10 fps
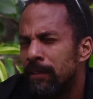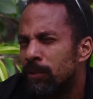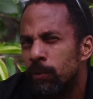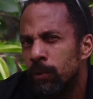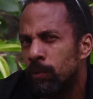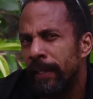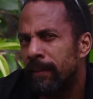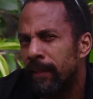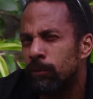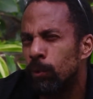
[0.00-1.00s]
This was when
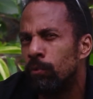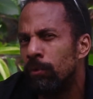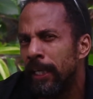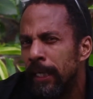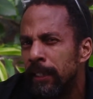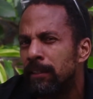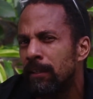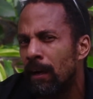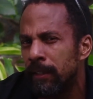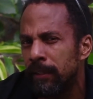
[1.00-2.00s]
things were really
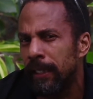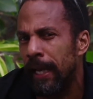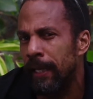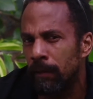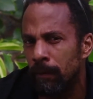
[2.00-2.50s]
starting to kind